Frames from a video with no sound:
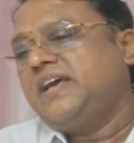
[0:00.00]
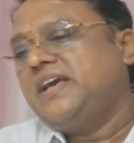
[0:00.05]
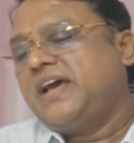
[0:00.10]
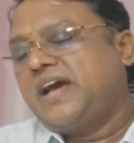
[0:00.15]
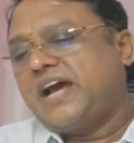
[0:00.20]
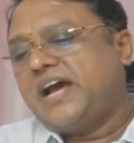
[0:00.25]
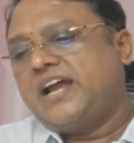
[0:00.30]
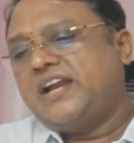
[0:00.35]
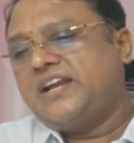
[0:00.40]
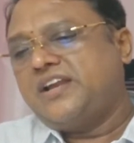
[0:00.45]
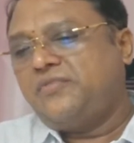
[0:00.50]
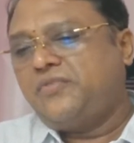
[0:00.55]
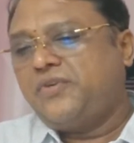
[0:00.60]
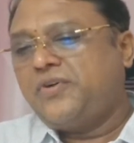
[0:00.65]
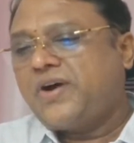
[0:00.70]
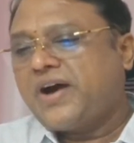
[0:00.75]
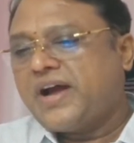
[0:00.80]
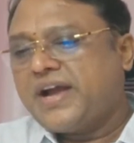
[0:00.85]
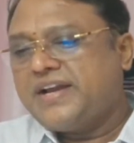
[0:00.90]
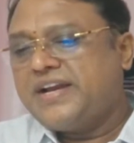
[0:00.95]
and if you
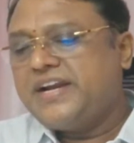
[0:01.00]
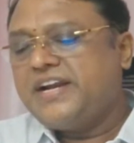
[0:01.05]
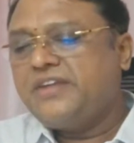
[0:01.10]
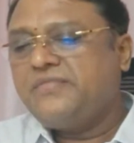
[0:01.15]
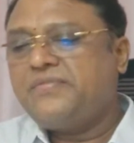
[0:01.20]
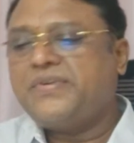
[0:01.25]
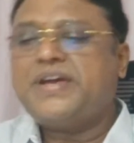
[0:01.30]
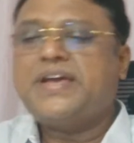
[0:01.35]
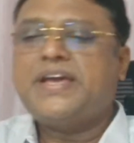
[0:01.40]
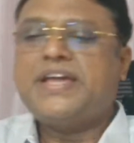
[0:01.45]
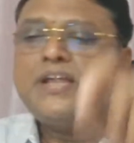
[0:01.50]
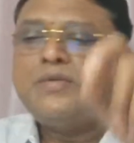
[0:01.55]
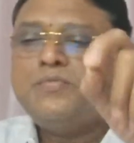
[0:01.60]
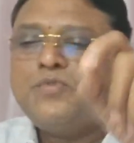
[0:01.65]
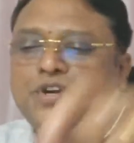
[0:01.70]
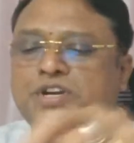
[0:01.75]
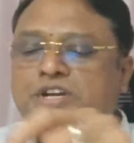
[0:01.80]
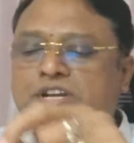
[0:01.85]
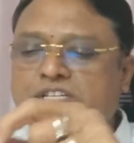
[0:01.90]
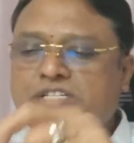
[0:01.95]
identify any
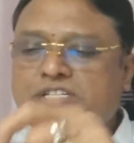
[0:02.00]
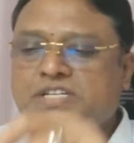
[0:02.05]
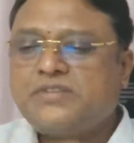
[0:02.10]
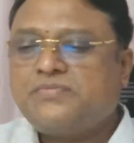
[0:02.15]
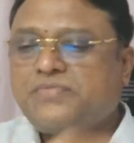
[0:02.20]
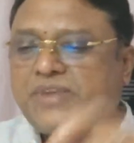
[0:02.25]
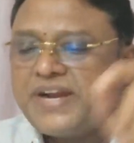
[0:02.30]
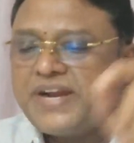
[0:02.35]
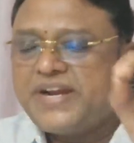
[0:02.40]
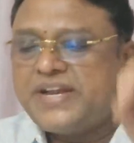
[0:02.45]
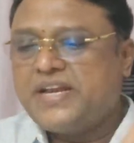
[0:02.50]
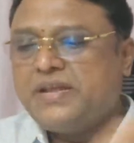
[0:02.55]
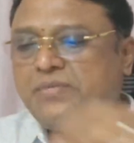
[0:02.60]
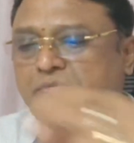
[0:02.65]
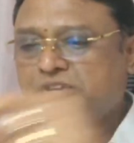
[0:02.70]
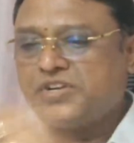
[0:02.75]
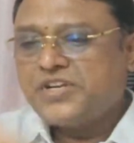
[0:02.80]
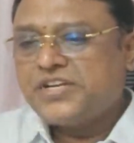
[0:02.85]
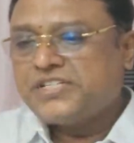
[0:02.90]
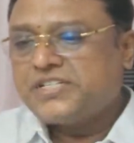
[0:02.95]
mutation, find any
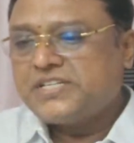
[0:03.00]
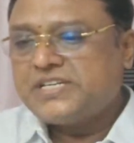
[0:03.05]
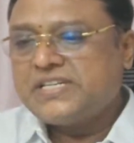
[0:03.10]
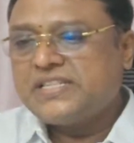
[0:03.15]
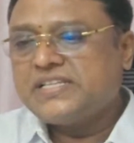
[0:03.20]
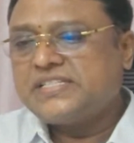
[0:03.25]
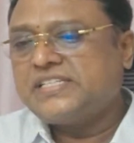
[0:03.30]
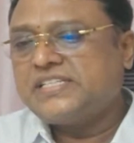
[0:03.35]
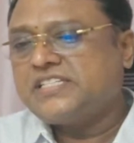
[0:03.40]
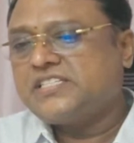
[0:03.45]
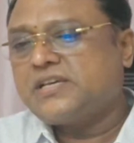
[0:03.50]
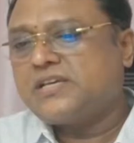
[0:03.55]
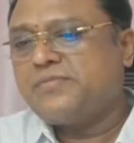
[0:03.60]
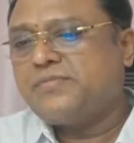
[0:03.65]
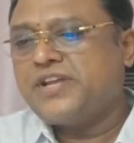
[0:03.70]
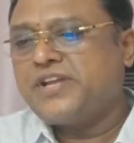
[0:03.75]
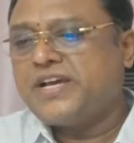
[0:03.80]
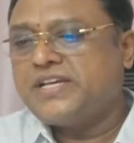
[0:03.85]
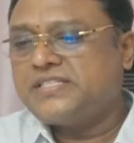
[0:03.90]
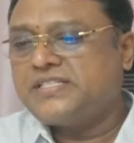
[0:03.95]
mutation in the 6th amino
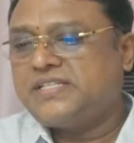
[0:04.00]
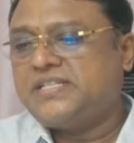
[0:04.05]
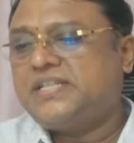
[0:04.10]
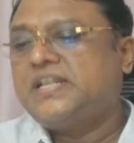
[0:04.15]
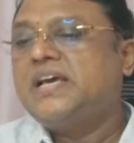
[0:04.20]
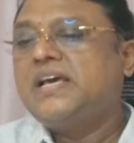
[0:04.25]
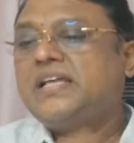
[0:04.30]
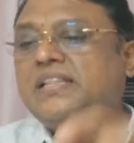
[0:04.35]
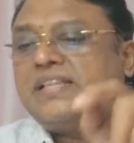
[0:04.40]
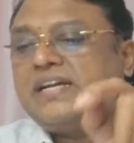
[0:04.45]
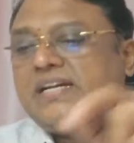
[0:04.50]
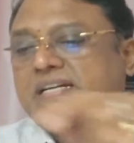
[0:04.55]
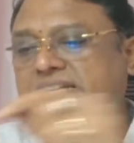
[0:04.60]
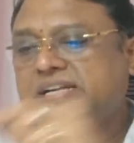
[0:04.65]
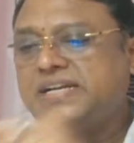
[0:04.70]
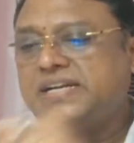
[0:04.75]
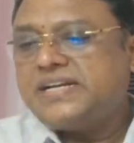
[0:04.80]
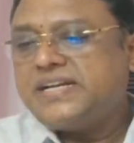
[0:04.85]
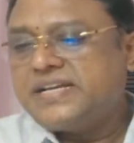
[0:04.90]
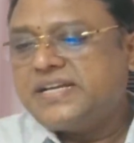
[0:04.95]
acid, that
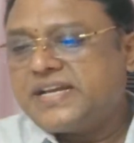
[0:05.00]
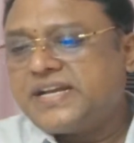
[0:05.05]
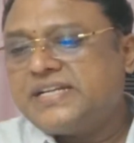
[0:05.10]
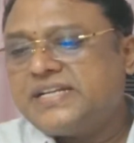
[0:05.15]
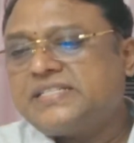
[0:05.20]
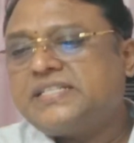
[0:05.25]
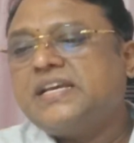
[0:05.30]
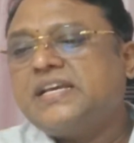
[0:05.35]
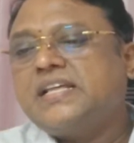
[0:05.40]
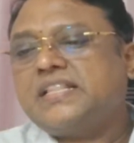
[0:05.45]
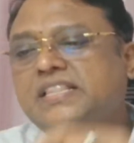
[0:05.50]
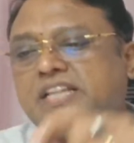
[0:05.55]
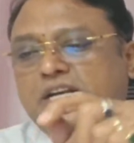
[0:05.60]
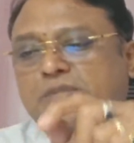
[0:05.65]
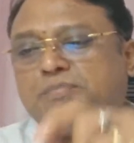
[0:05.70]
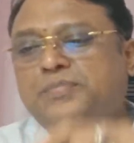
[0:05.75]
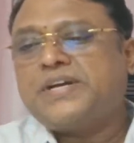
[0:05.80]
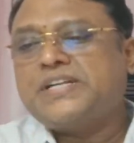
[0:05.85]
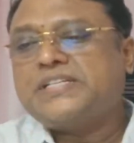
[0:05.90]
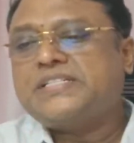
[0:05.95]
indicates that
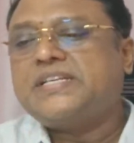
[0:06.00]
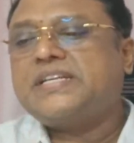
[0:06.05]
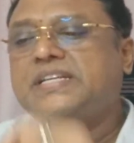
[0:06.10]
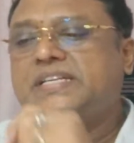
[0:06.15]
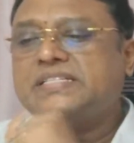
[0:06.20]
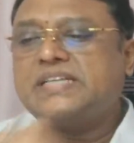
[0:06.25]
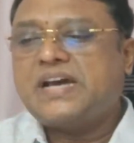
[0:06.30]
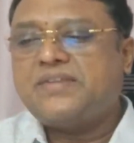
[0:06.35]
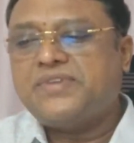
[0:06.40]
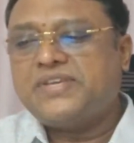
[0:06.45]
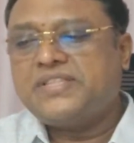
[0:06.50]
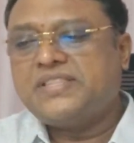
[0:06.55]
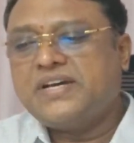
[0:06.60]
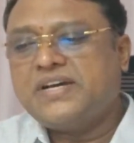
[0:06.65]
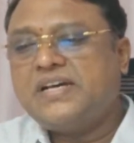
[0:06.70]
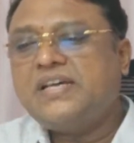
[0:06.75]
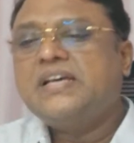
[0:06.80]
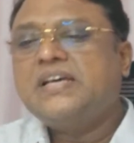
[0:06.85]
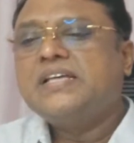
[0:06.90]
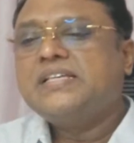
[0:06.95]
person is having
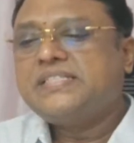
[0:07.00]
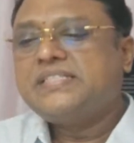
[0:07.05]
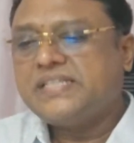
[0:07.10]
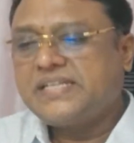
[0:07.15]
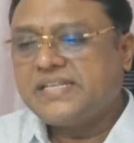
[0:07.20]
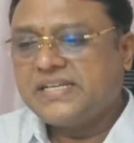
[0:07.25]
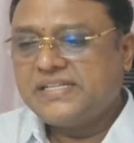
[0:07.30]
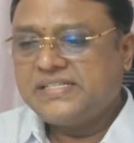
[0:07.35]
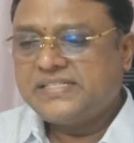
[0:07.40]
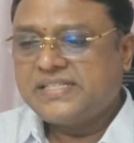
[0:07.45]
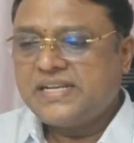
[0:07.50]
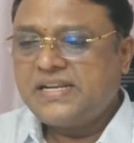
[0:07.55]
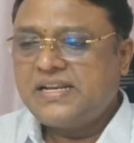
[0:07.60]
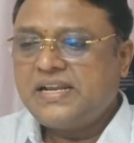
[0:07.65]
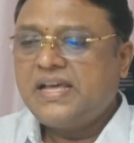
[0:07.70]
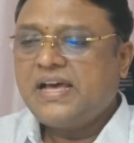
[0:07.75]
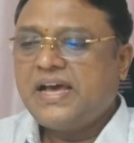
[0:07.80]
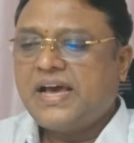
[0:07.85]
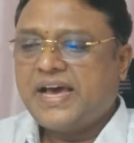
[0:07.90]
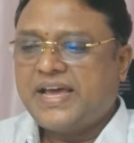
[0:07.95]
the sickle cell
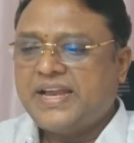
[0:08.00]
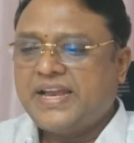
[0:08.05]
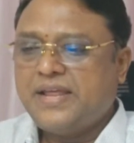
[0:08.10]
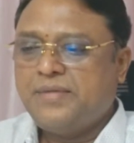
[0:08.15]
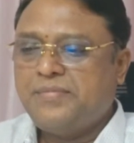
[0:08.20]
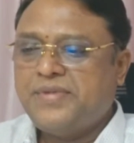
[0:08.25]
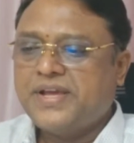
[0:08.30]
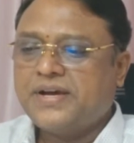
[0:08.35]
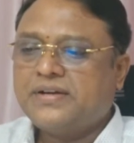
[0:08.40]
anemia.